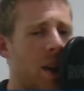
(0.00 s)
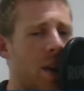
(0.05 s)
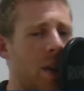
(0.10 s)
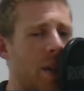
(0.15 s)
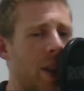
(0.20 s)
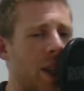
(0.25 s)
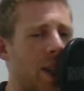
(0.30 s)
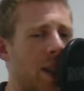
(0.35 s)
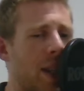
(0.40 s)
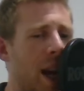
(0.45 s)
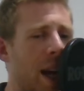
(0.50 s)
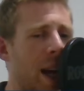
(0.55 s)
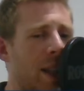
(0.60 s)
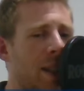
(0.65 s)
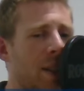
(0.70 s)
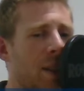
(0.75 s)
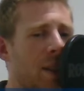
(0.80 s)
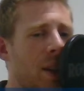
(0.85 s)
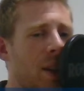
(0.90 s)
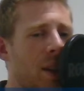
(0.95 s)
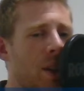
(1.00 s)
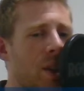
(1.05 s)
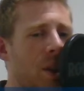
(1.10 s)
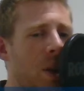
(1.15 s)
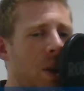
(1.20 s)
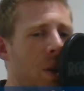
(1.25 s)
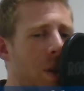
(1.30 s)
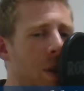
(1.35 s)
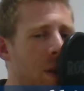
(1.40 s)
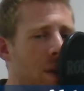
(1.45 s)
This answer
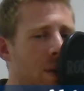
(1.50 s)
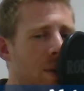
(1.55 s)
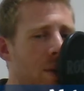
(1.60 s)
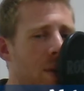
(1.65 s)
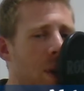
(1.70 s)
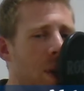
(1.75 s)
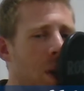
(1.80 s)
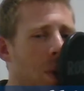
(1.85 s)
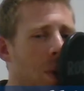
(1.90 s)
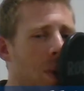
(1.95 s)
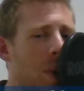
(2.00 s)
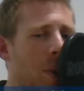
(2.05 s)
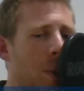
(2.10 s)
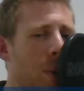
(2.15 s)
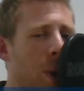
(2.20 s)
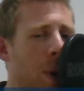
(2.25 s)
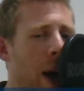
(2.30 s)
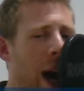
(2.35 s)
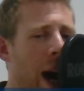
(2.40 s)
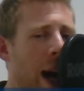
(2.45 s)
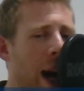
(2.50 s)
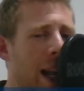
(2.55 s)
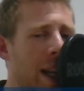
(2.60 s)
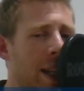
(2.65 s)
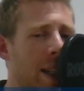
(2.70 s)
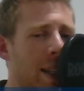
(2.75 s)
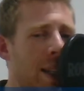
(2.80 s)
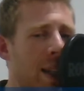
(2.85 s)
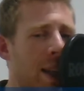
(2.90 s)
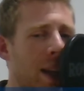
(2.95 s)
so confused poor
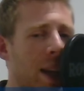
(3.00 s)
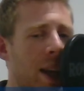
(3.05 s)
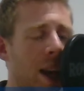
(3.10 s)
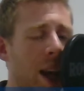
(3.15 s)
Alice